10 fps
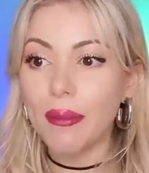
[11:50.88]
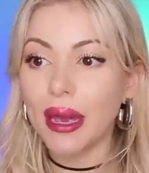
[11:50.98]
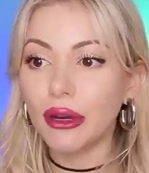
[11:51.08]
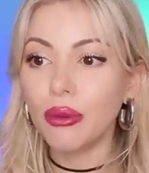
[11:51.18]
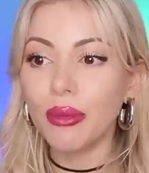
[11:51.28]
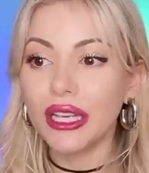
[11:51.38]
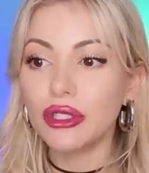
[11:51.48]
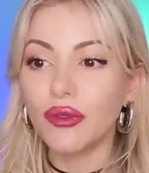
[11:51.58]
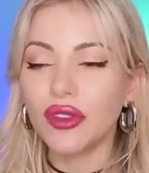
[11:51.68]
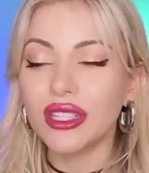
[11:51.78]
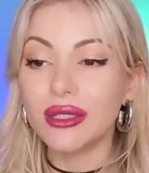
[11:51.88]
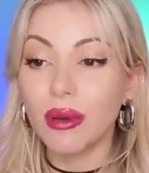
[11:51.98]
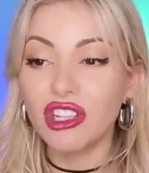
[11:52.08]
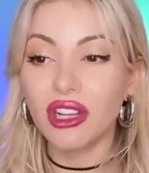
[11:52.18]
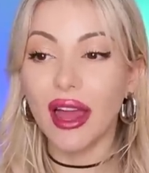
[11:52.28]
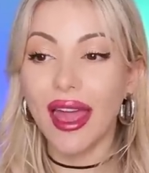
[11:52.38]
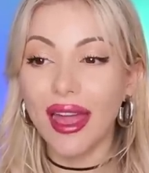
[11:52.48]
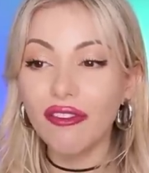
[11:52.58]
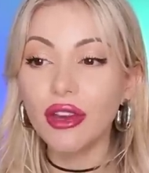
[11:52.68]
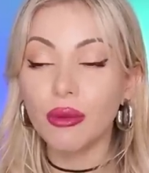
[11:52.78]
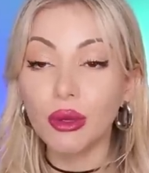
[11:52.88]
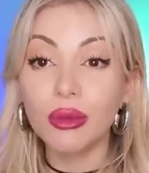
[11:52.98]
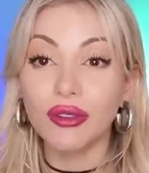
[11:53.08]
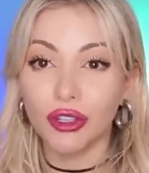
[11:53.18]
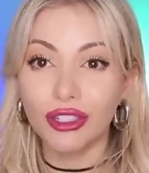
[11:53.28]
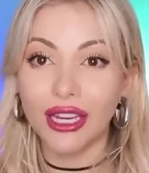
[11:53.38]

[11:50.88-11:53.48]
A man who makes you feel special every moment of your